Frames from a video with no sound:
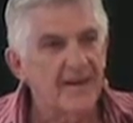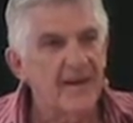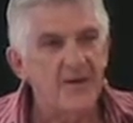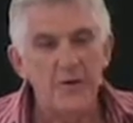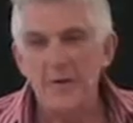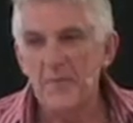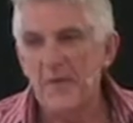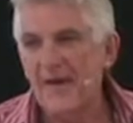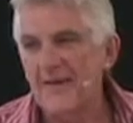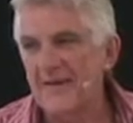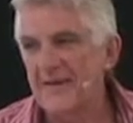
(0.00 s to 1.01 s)
And I went
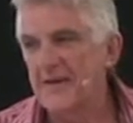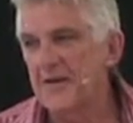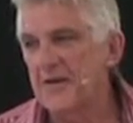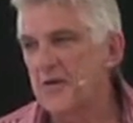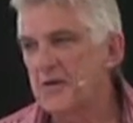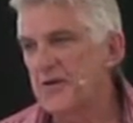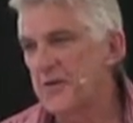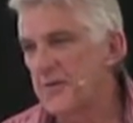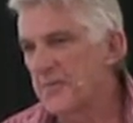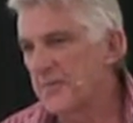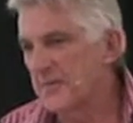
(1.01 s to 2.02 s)
back on
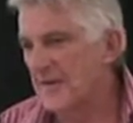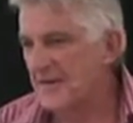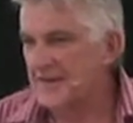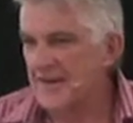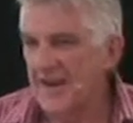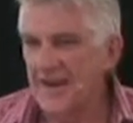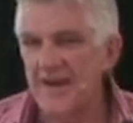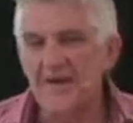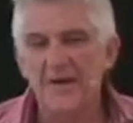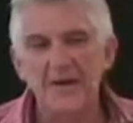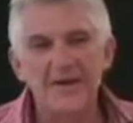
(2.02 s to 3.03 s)
YouTube yesterday,
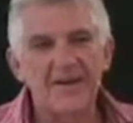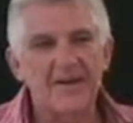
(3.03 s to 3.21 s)
and I